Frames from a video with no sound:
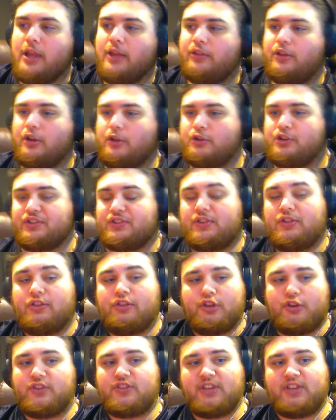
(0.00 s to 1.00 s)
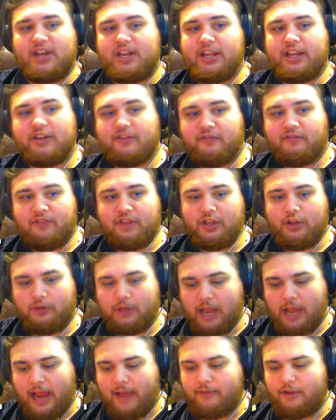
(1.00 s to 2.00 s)
They're sitting in a
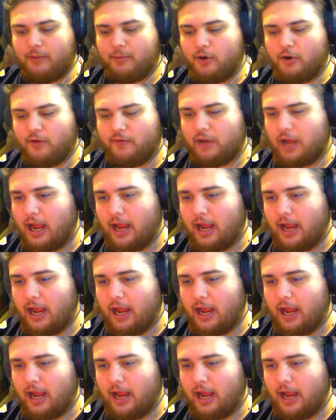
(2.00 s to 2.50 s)
field having a perfect,